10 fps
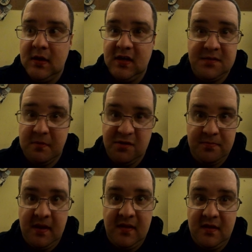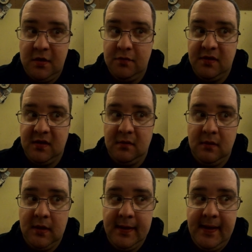is much better than using
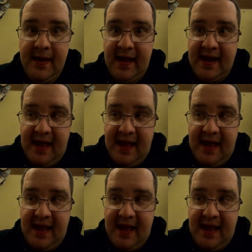an